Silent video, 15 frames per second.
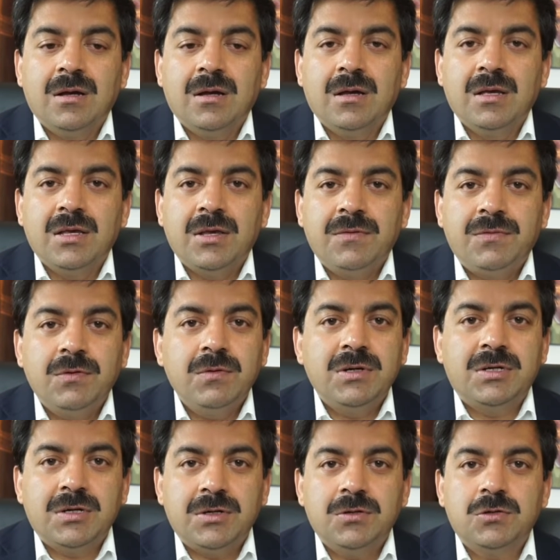If you
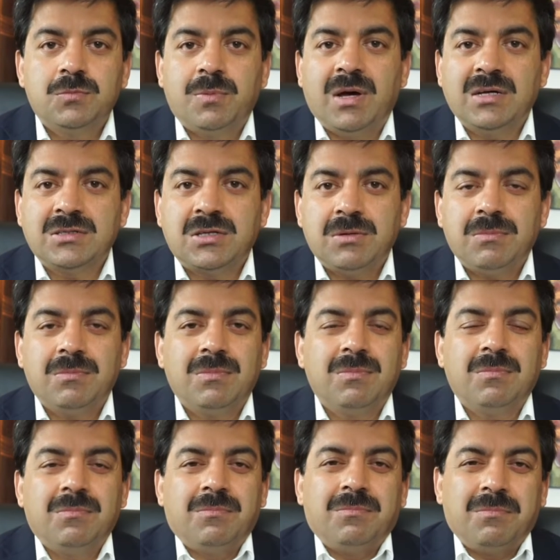introduce bugs
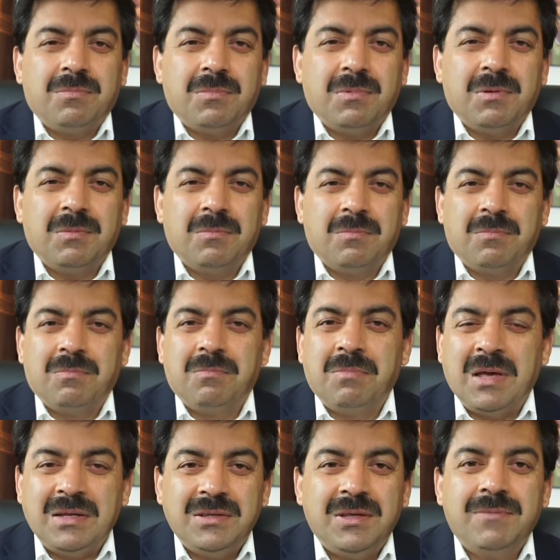
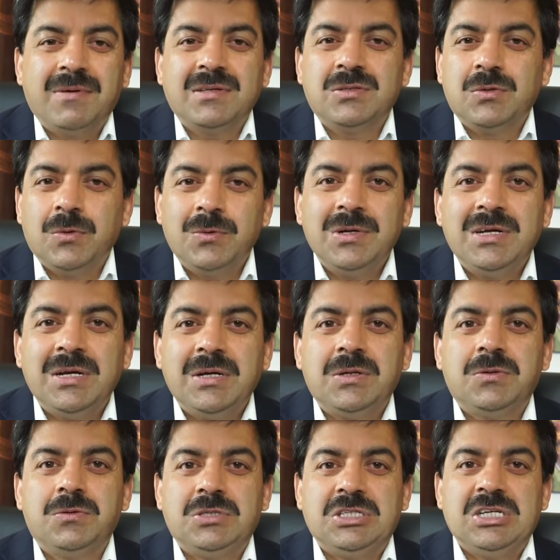when there was no need
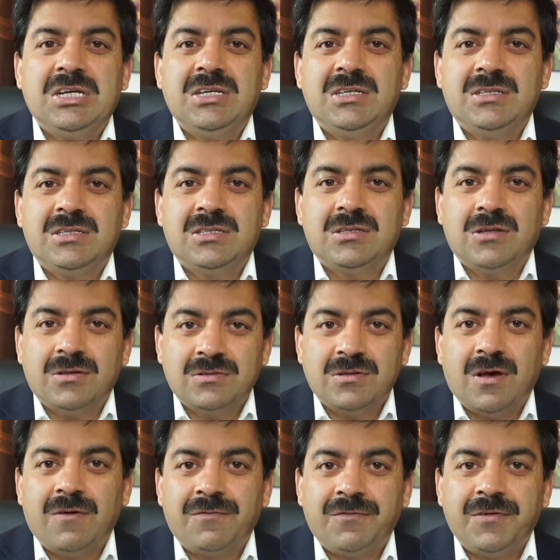to change the
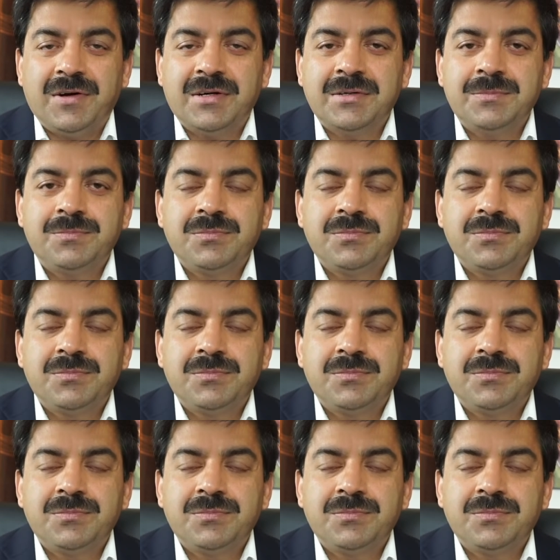software,